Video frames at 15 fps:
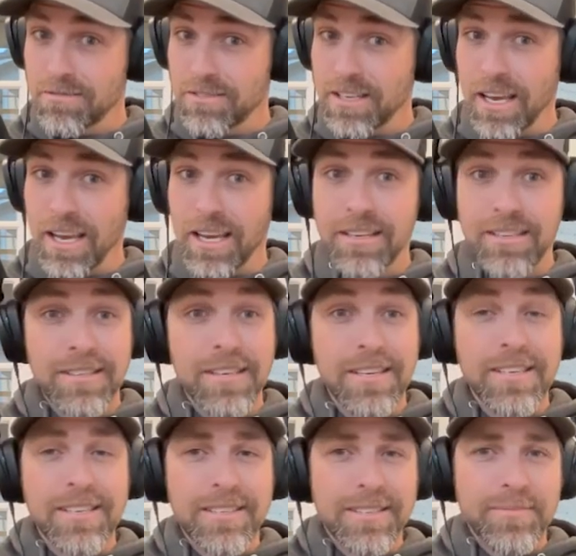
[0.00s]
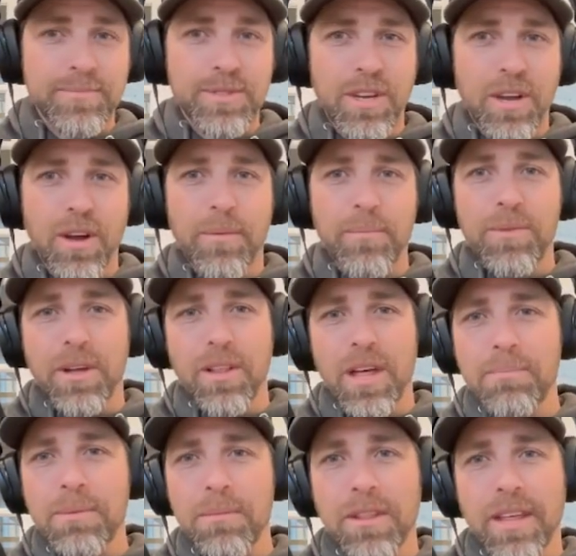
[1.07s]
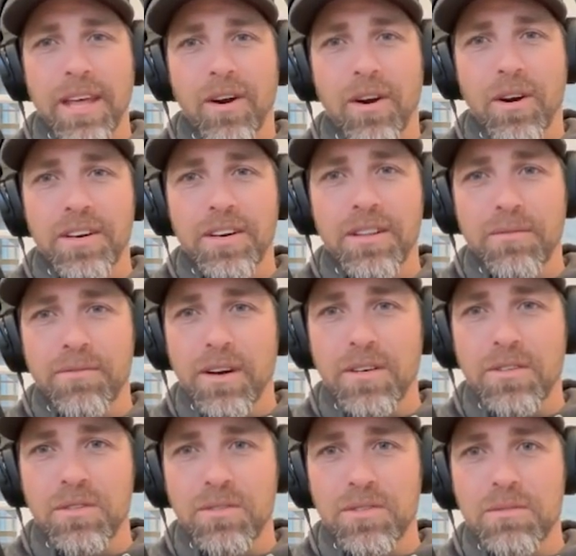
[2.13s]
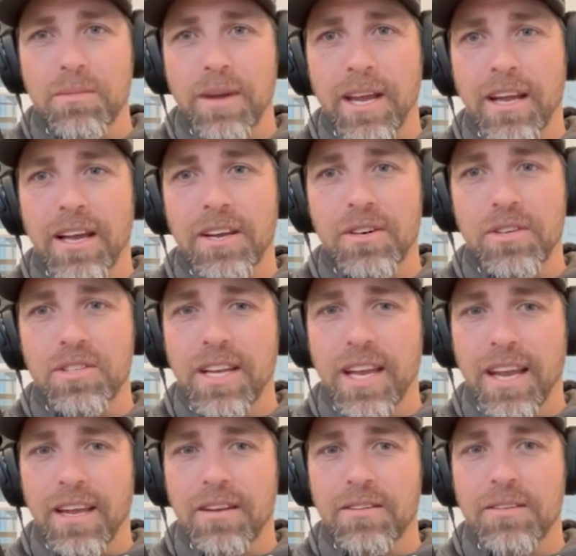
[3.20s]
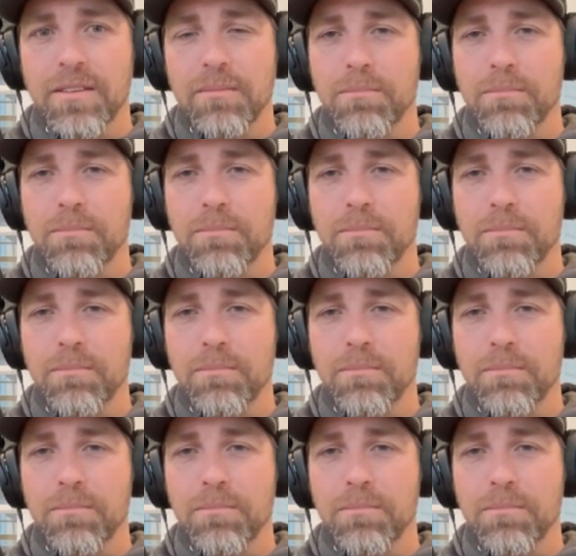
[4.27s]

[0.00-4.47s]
Okay. So a lot of people that aren't in the fire service might not understand